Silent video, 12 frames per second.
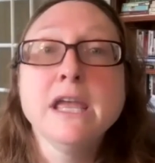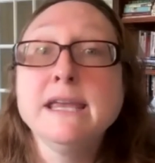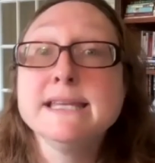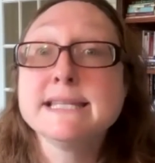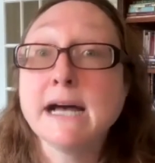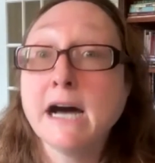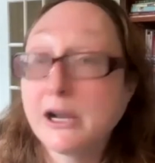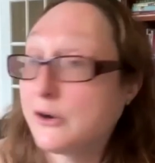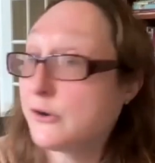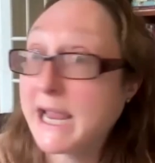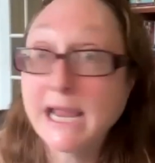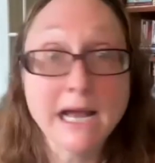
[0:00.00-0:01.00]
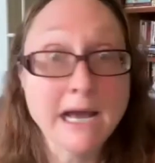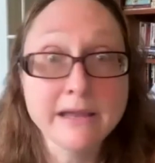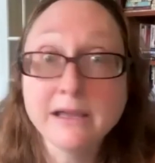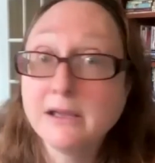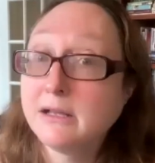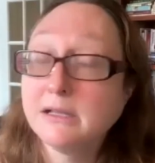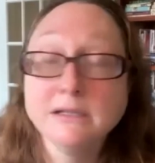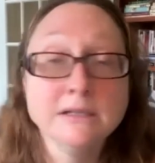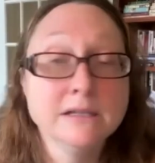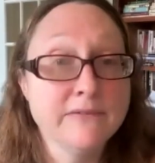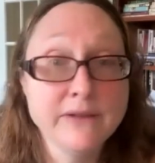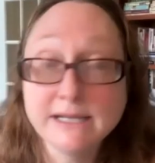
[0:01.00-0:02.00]
is Otter AI.
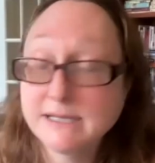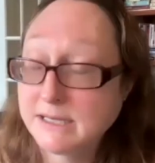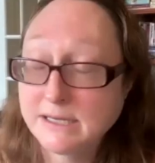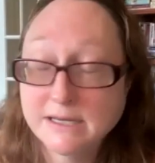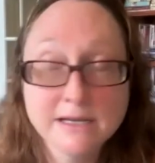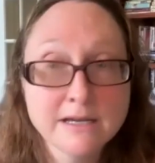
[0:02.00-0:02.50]
Love it.